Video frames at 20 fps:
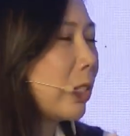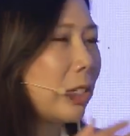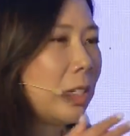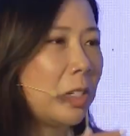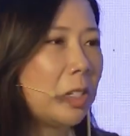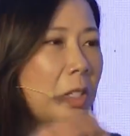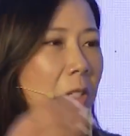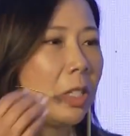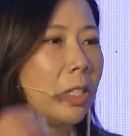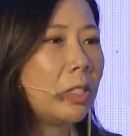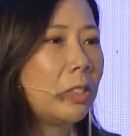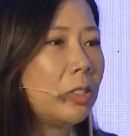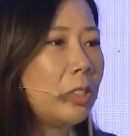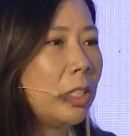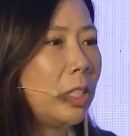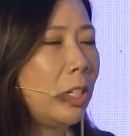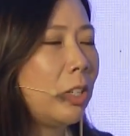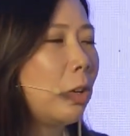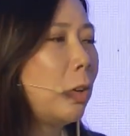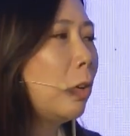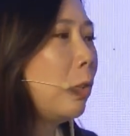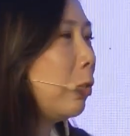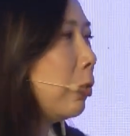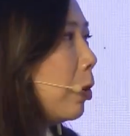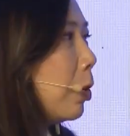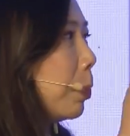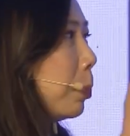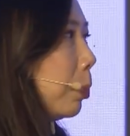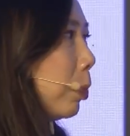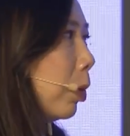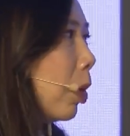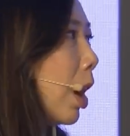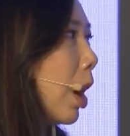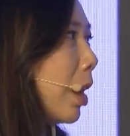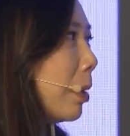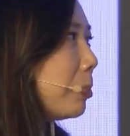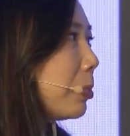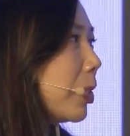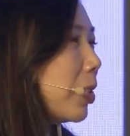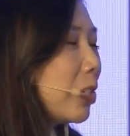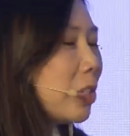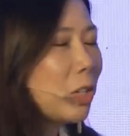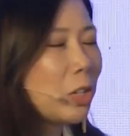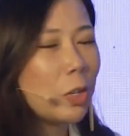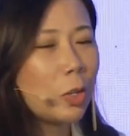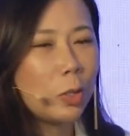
can literally go from prompt